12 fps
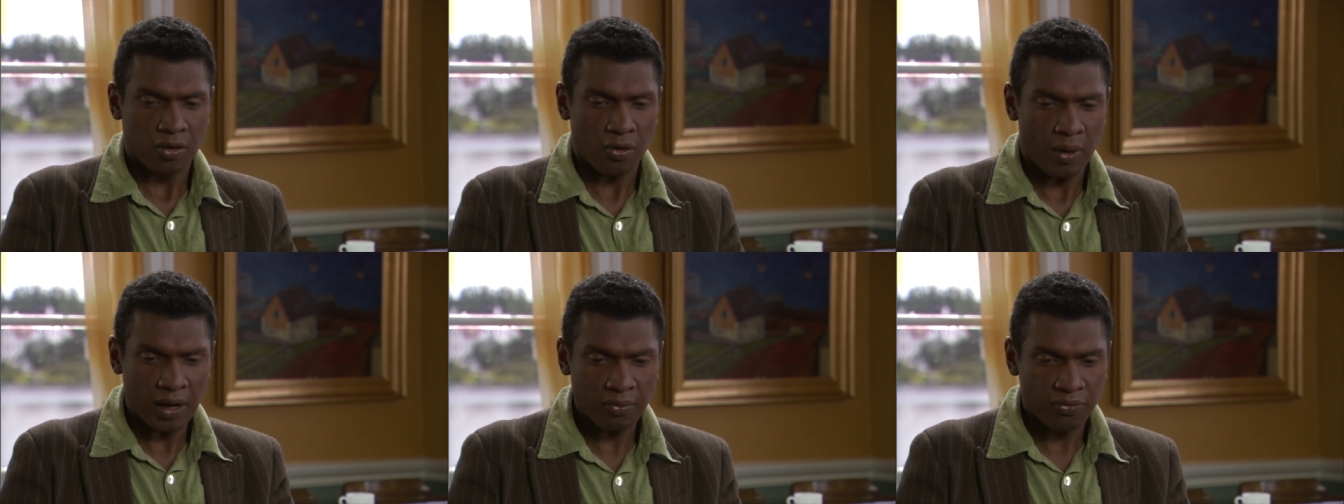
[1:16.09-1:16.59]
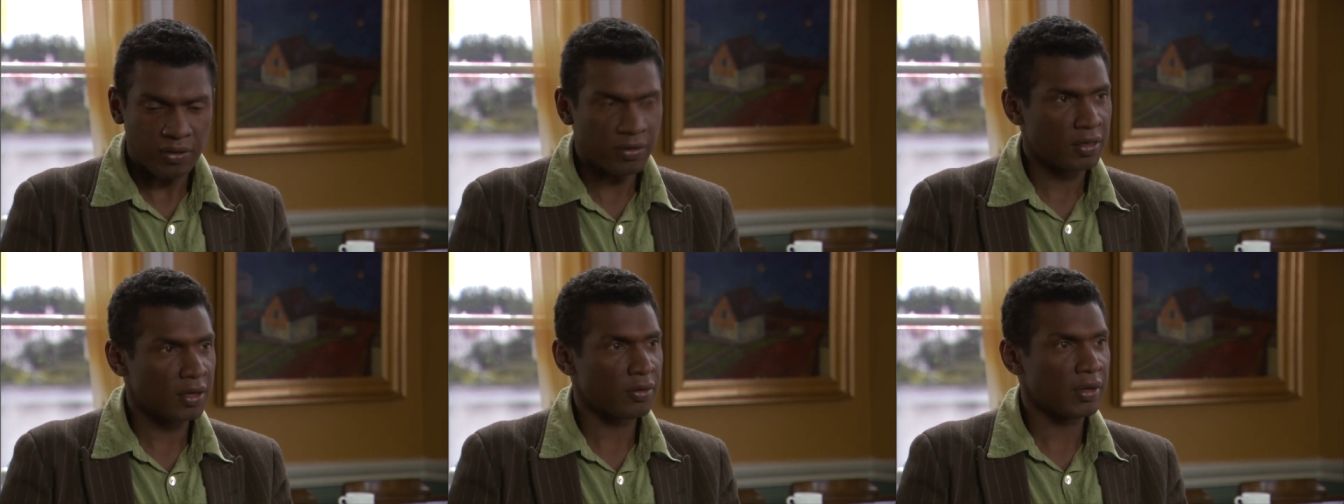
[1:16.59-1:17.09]
quantum
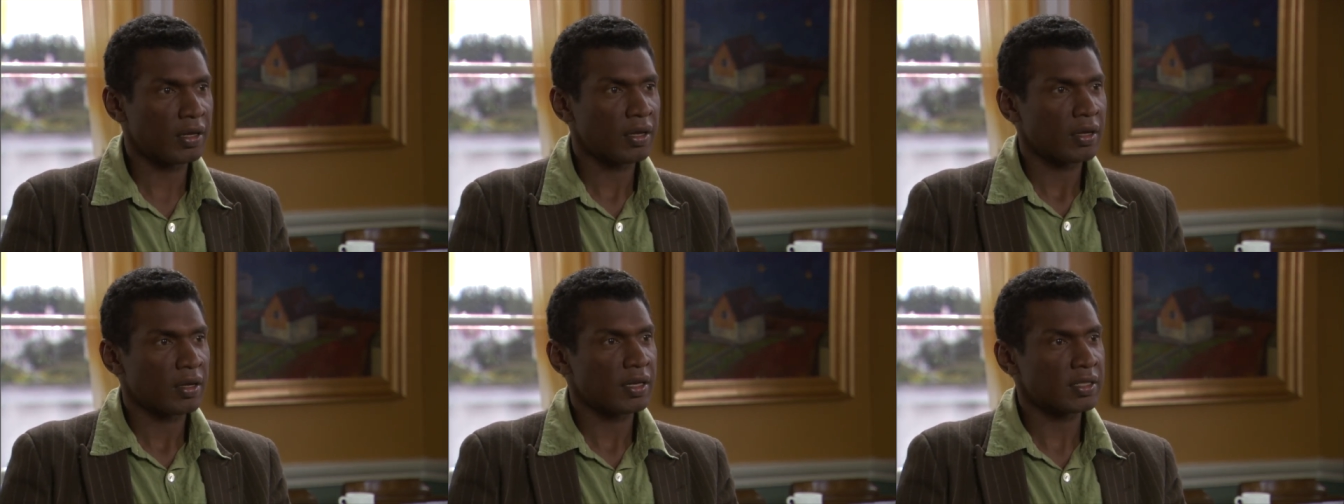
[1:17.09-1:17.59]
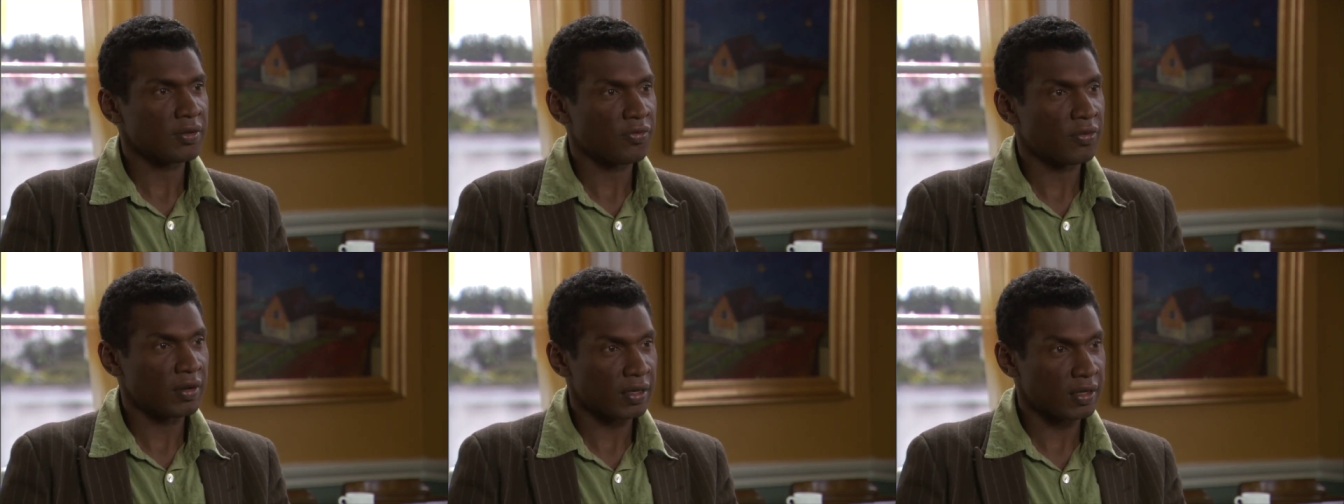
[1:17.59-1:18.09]
field theory is a,
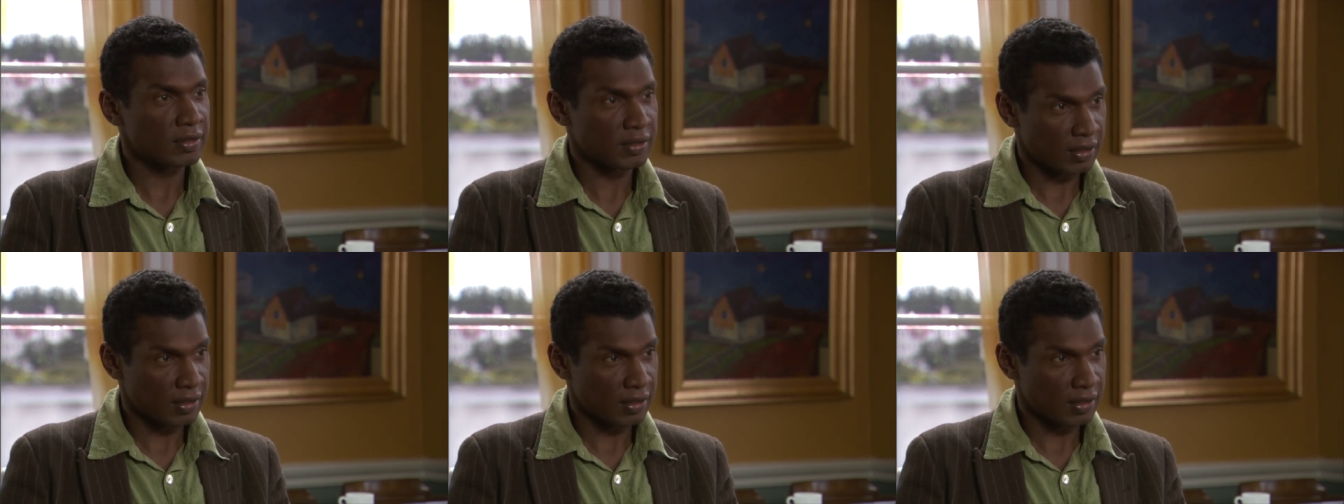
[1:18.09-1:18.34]
is